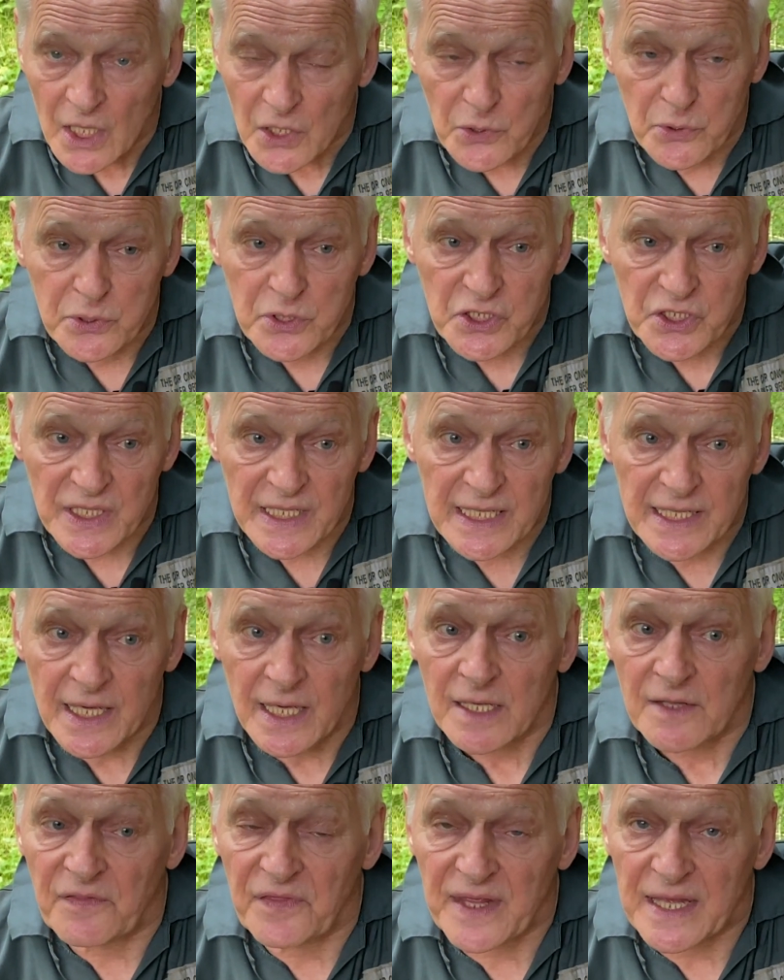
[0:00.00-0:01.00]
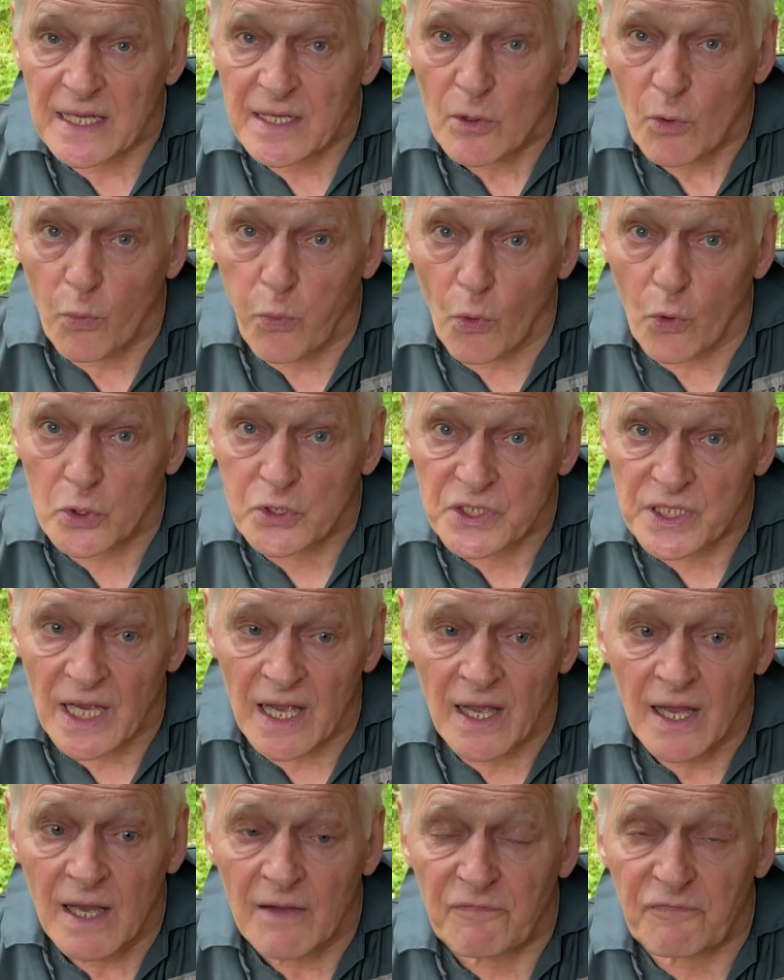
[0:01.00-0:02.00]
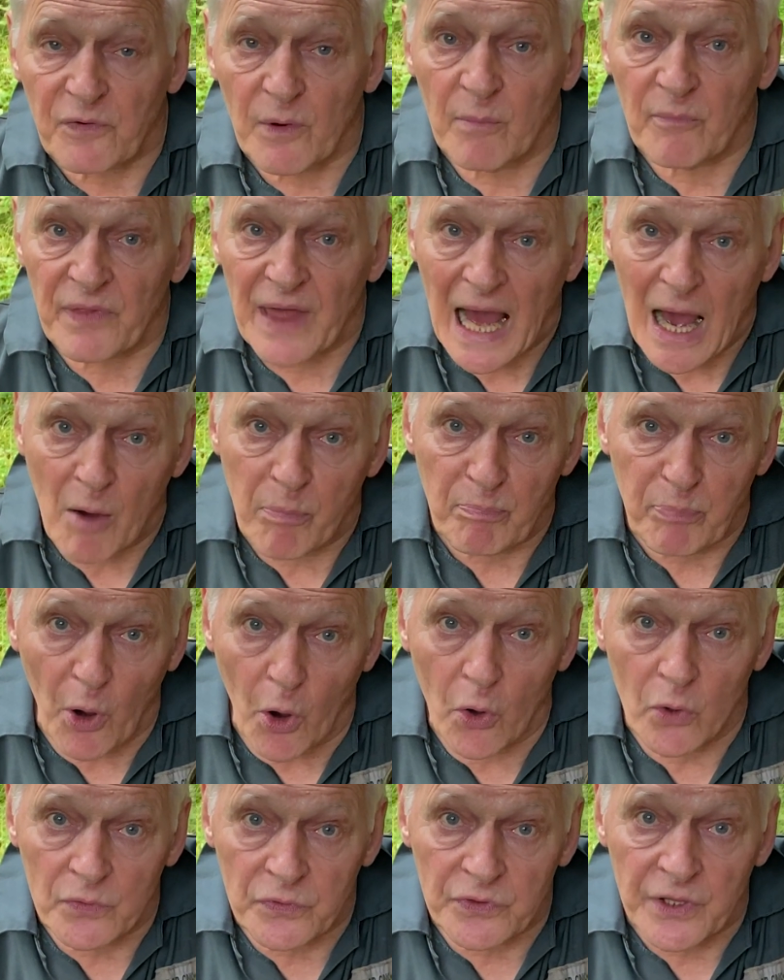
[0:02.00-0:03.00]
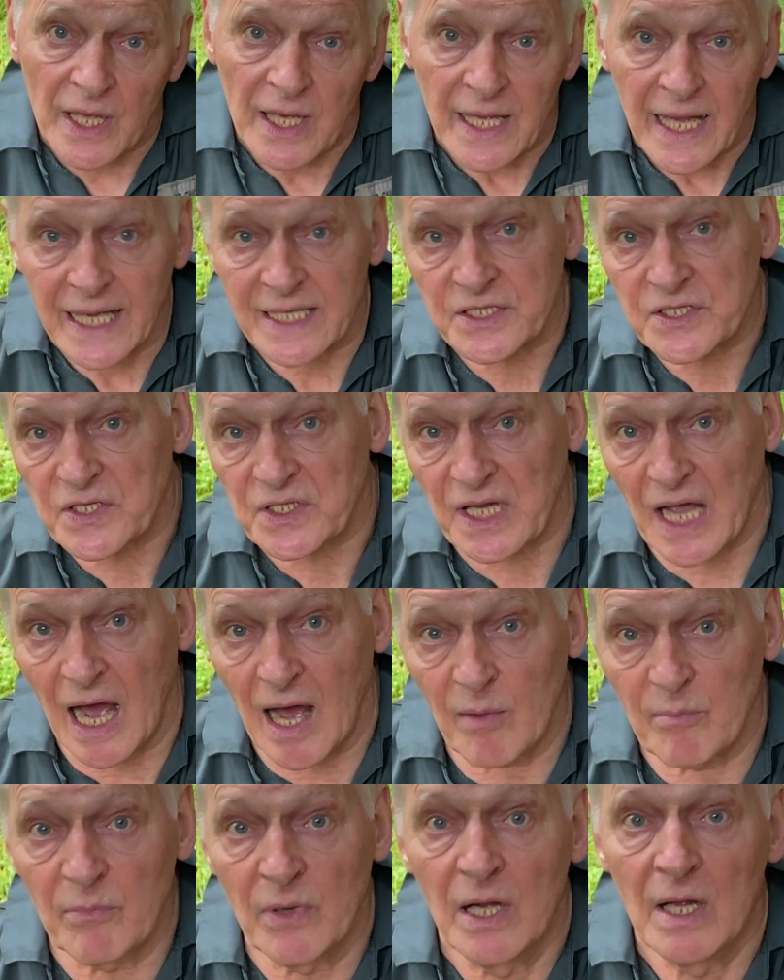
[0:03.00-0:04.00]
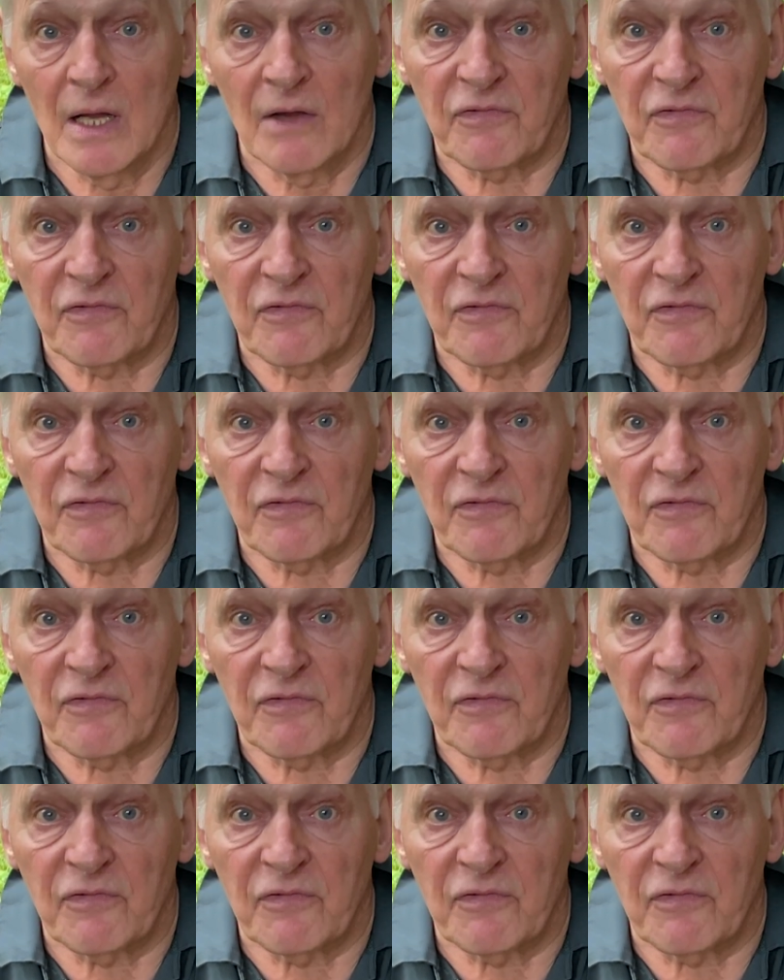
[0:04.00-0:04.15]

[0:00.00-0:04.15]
You see, the water from our pond has come